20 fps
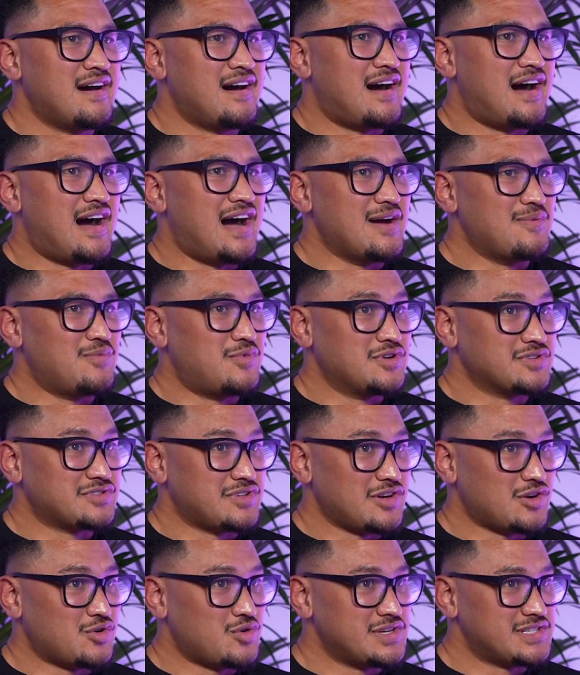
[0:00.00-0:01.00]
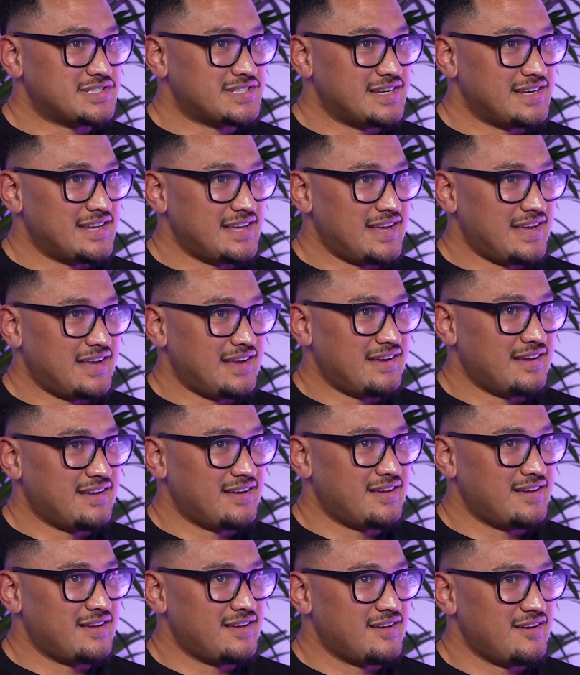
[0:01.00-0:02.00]
I'm also questioning,
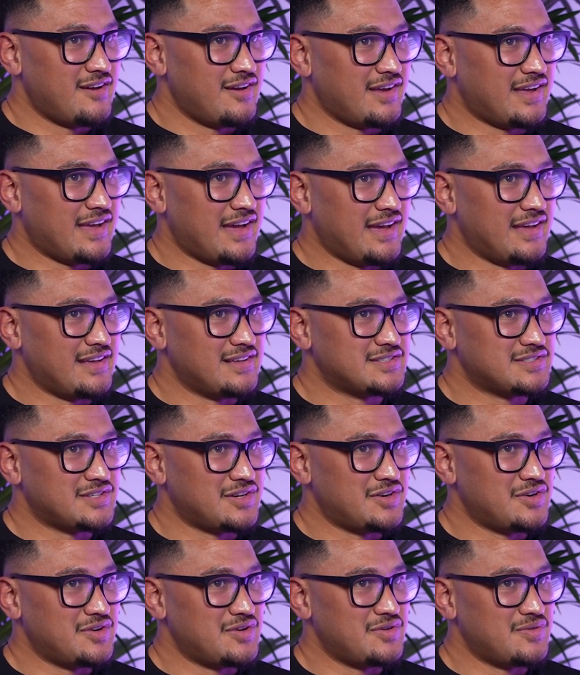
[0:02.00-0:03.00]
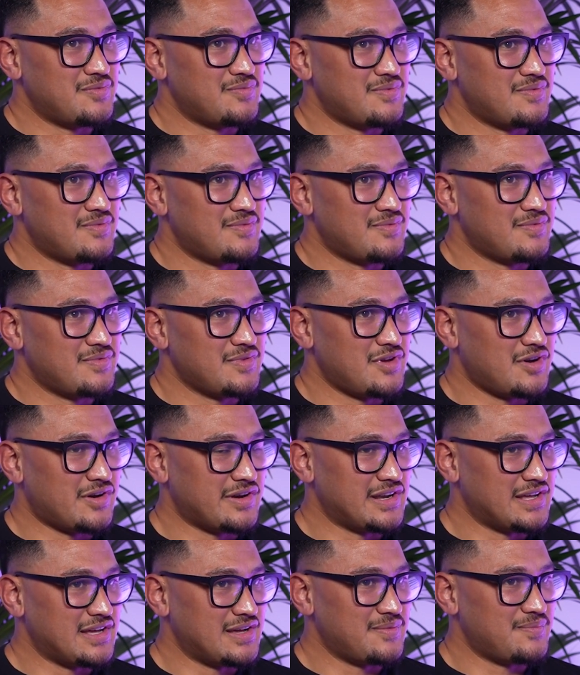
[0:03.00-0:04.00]
okay, so you're
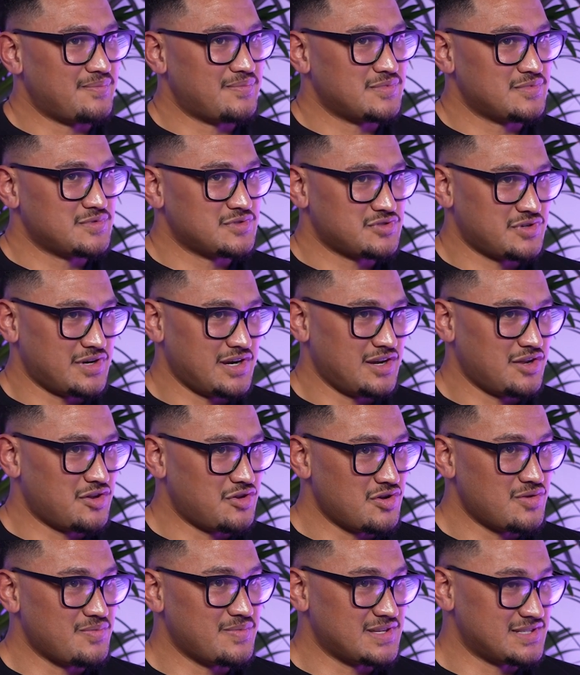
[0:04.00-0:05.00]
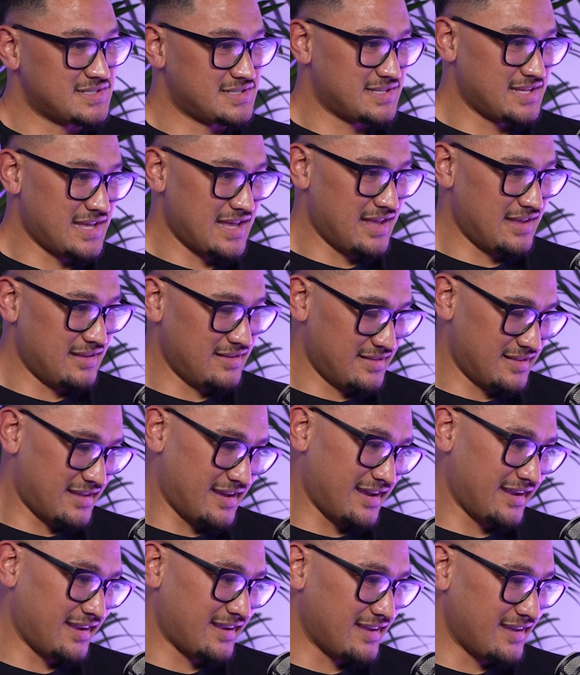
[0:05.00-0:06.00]
going to treat humans
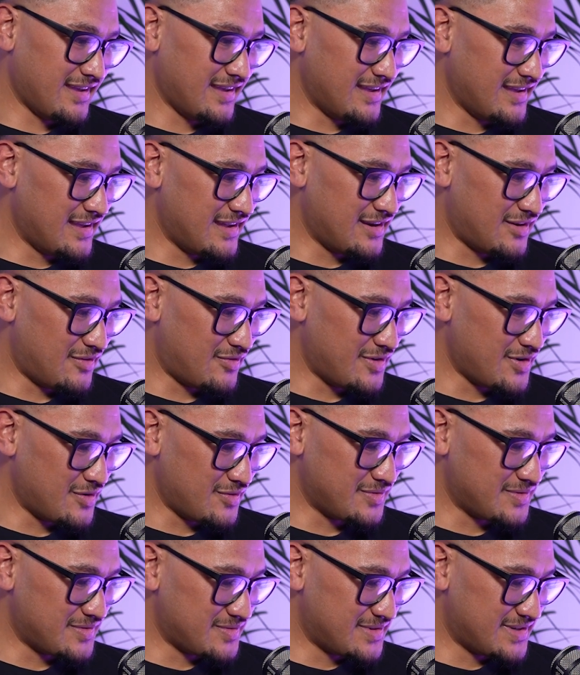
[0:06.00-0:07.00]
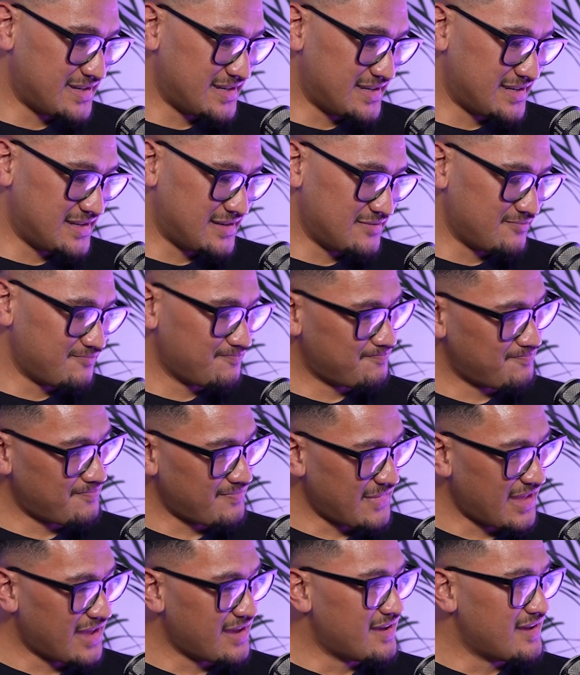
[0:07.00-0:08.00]
like in a real,
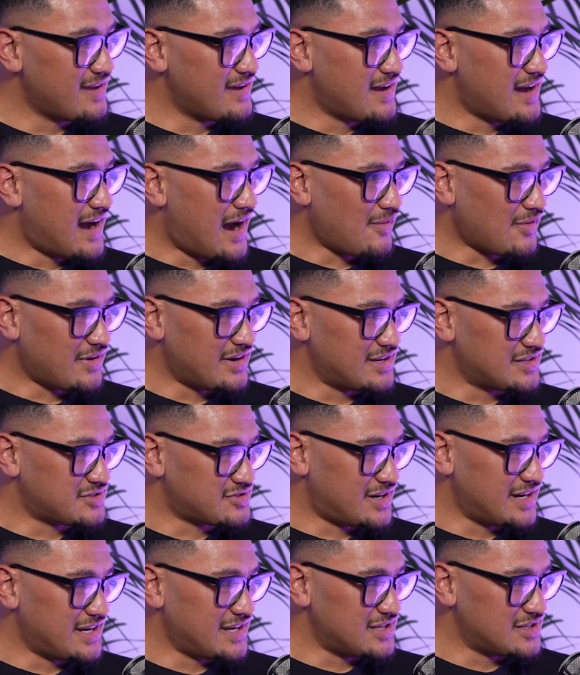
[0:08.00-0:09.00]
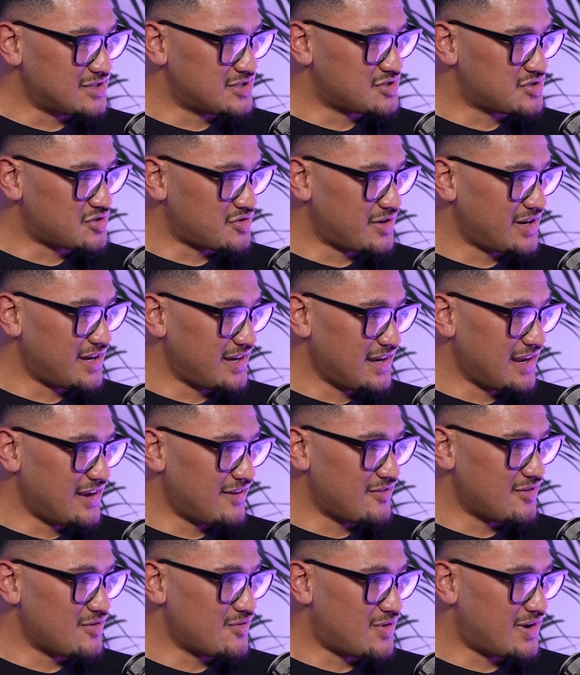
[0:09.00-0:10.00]
I'm going to try and treat
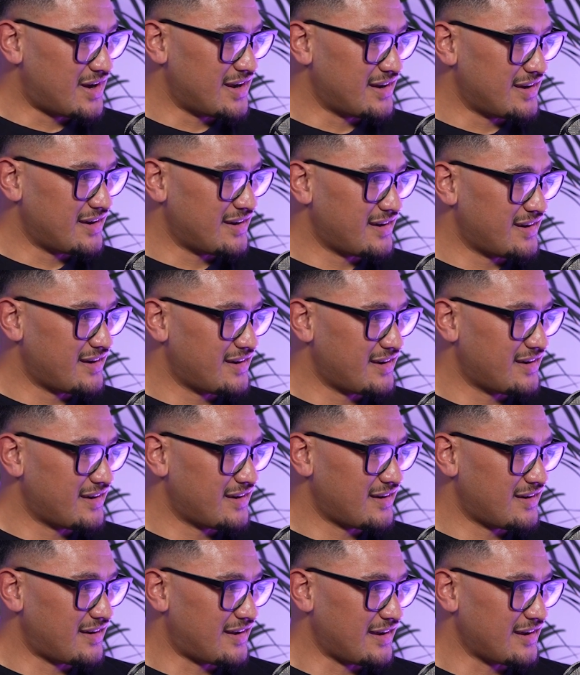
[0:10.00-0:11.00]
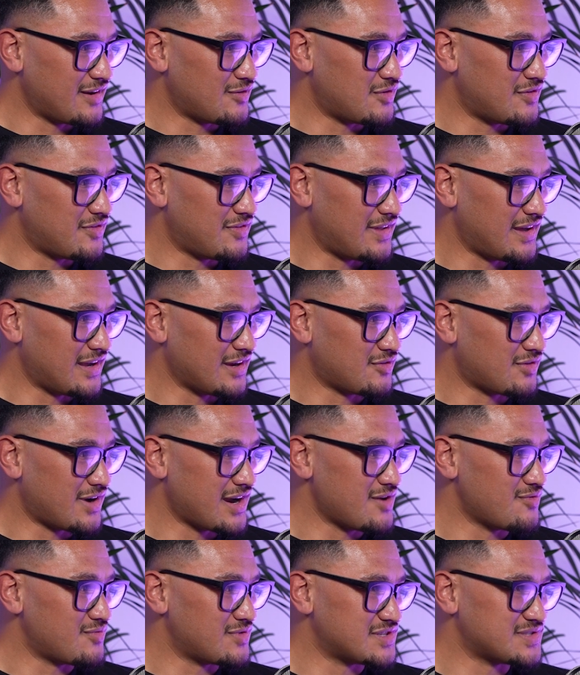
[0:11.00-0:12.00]
everyone like with like
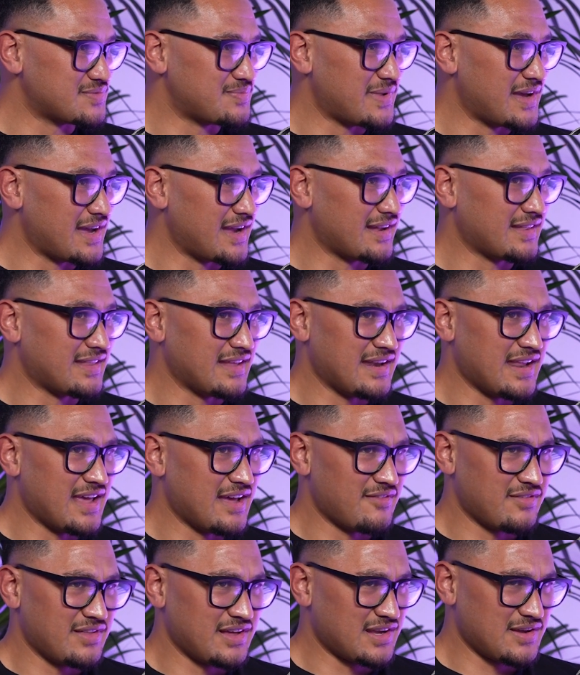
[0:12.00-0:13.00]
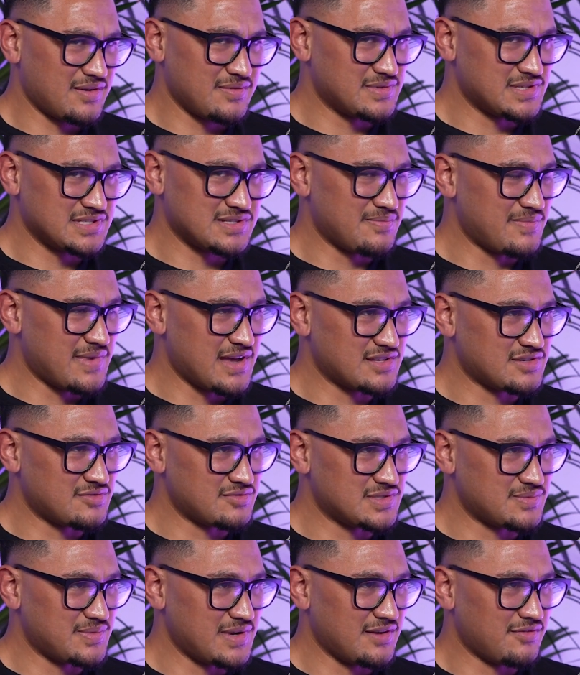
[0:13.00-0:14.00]
great respect, and have like just a massive
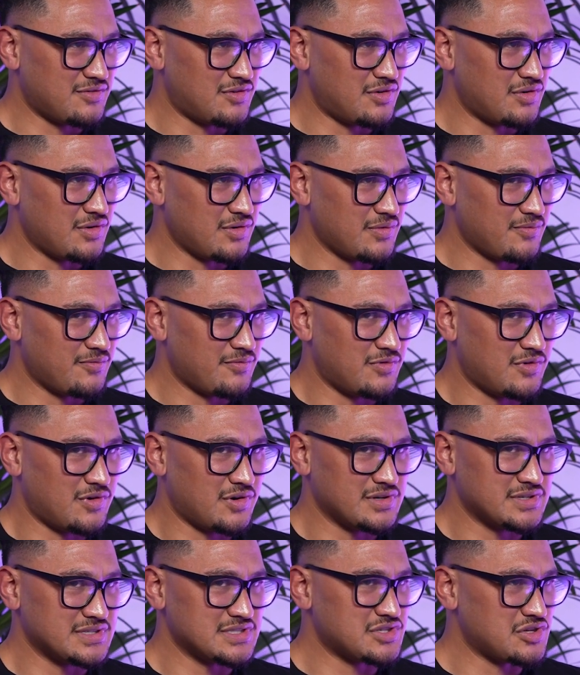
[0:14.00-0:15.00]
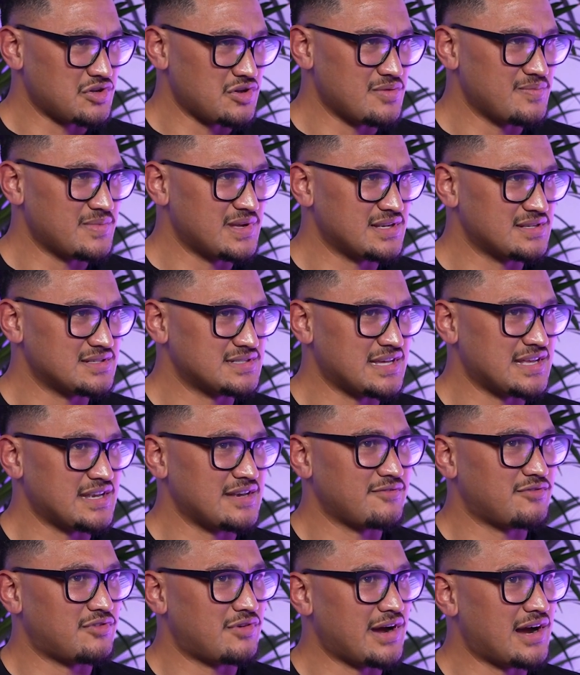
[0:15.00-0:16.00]
respect for just humans
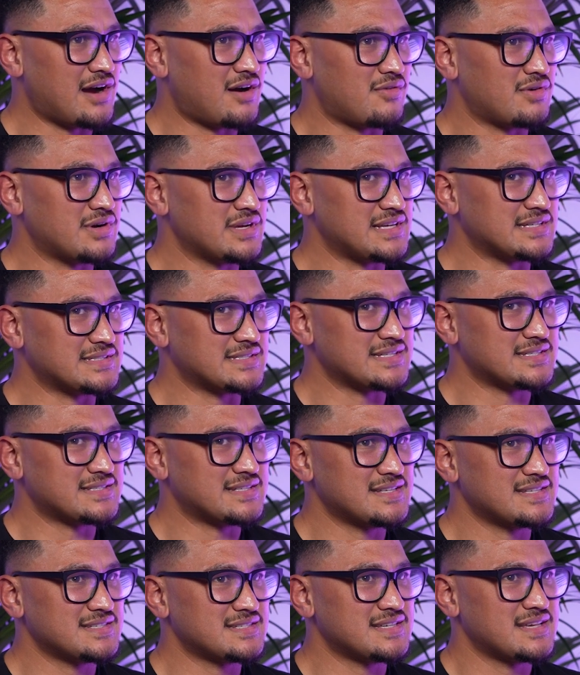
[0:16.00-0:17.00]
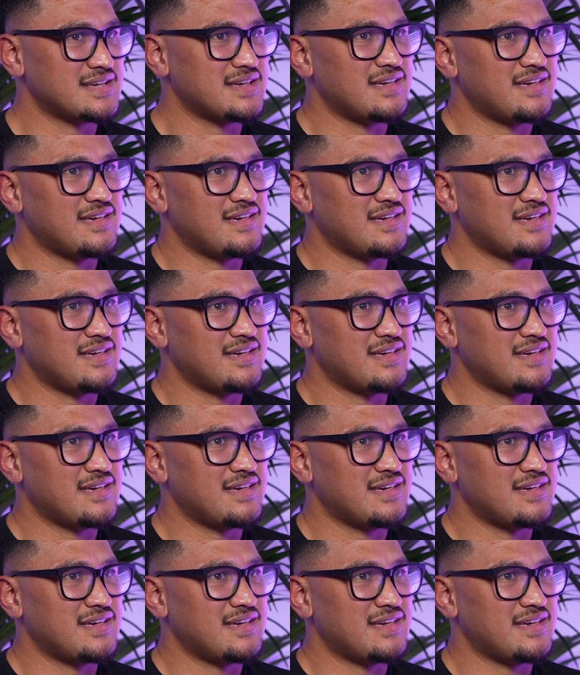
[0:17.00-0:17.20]
and for our existence.